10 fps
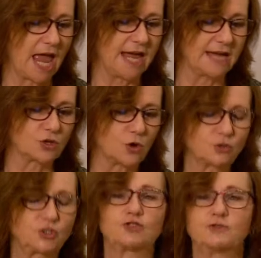It's
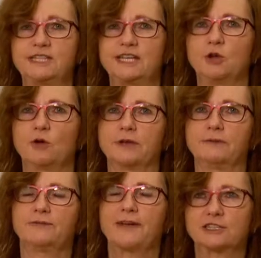called Treating Your
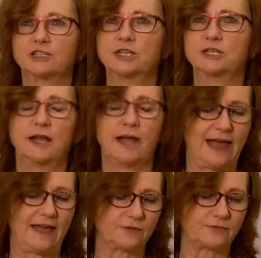Infection
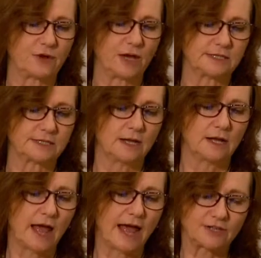at
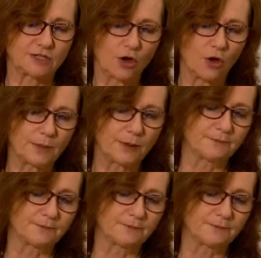the top,